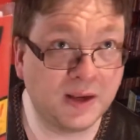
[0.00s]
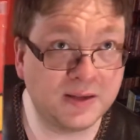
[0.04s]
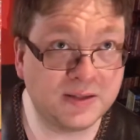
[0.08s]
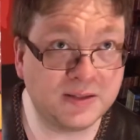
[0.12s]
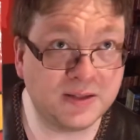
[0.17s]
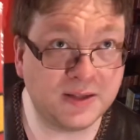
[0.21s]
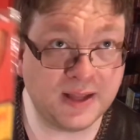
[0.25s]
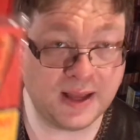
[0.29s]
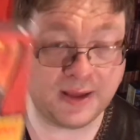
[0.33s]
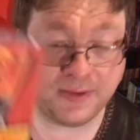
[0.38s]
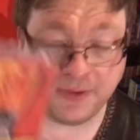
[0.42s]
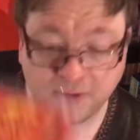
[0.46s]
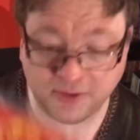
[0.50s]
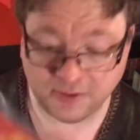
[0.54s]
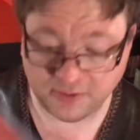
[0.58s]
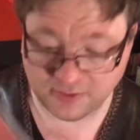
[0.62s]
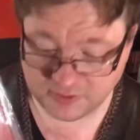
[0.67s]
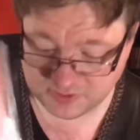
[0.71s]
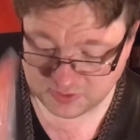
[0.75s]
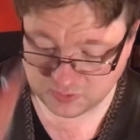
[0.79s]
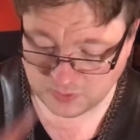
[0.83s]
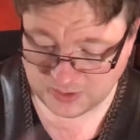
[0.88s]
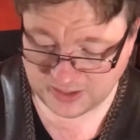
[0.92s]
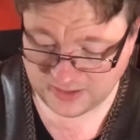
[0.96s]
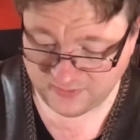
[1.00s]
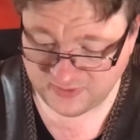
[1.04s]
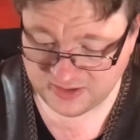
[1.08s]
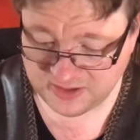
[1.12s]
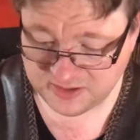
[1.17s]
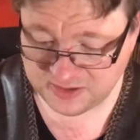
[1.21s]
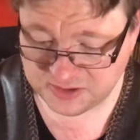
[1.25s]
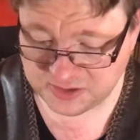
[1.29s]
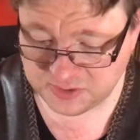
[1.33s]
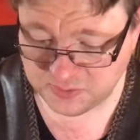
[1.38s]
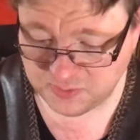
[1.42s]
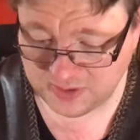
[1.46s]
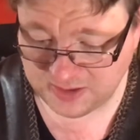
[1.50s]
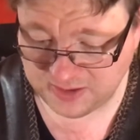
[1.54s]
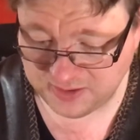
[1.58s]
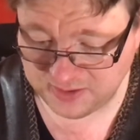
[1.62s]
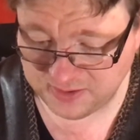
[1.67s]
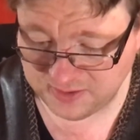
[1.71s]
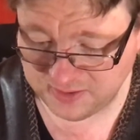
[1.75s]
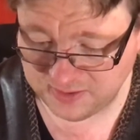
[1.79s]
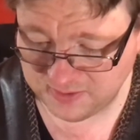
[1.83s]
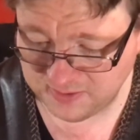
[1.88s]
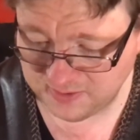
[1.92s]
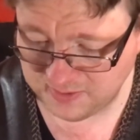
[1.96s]
it's another 12-inch
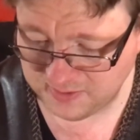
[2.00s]
with